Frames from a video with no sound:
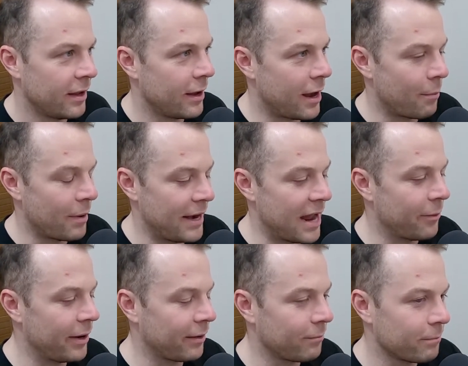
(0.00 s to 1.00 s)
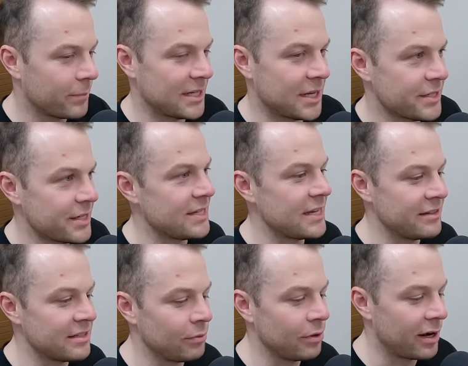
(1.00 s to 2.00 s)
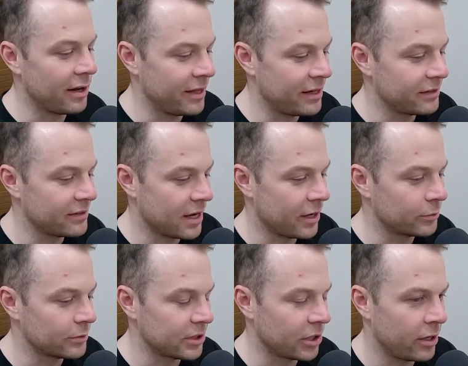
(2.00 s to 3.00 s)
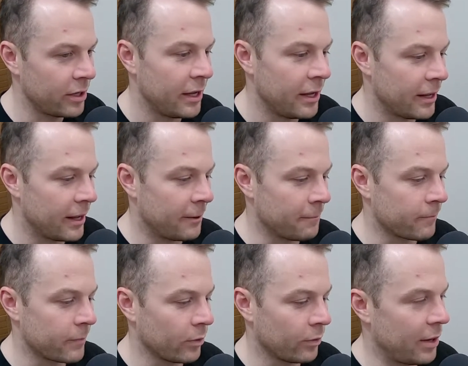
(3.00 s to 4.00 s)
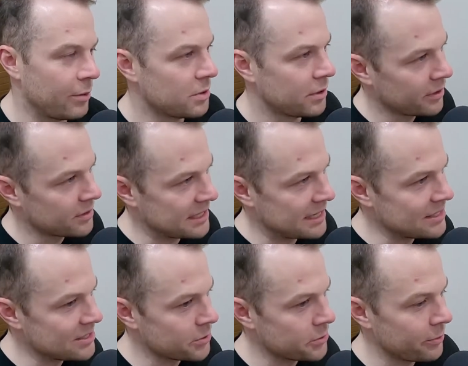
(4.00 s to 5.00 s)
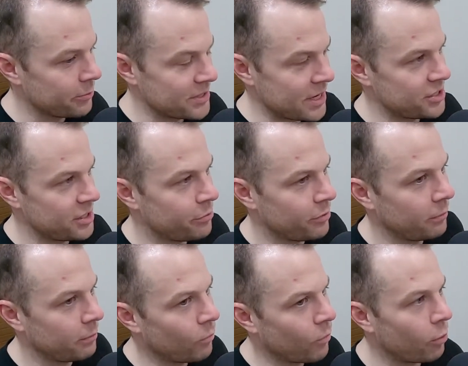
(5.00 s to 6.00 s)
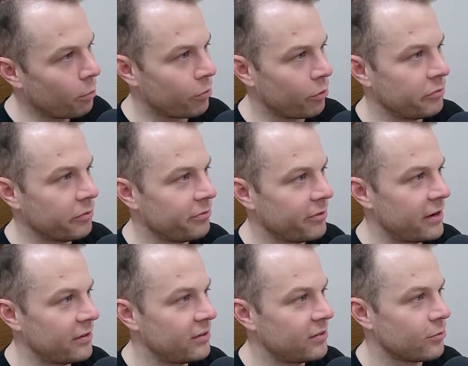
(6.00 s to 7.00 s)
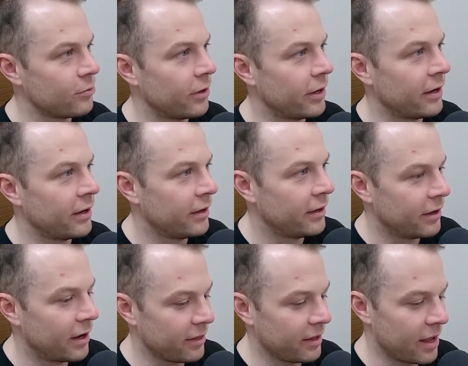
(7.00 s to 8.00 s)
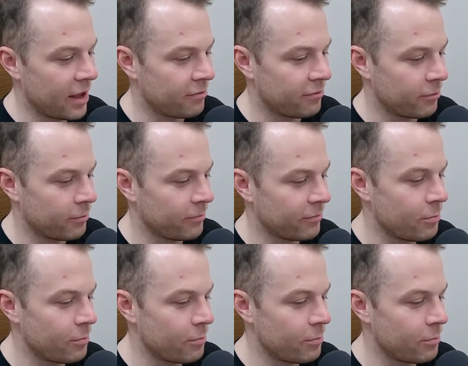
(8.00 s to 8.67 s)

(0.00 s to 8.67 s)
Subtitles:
And now we're potentially seeing some light at the end of the tunnel. So he was one of those kids who was actually a pretty well-proven fantasy scorer, I think, from